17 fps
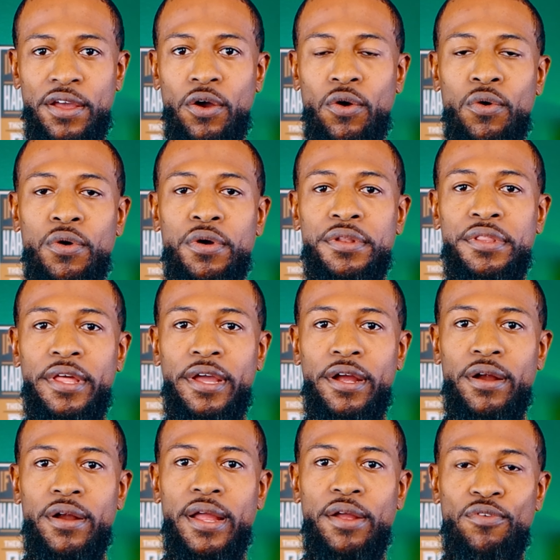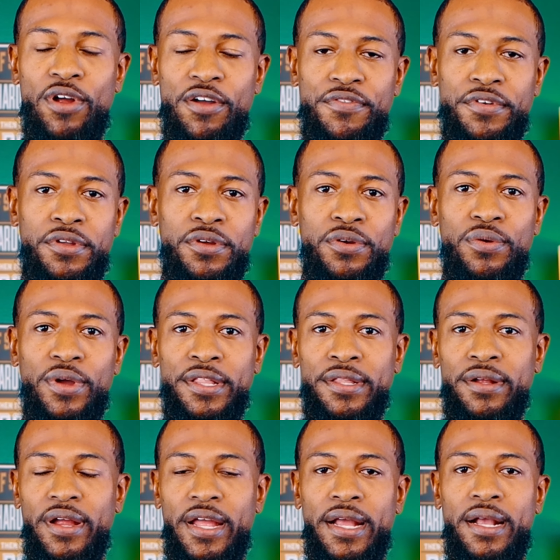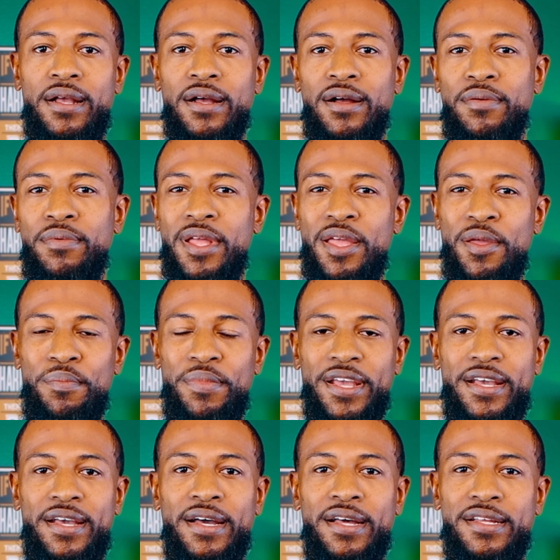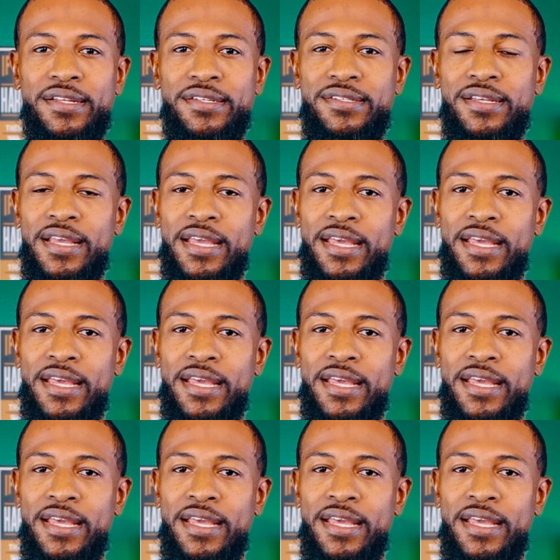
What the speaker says: on their revenue and their income because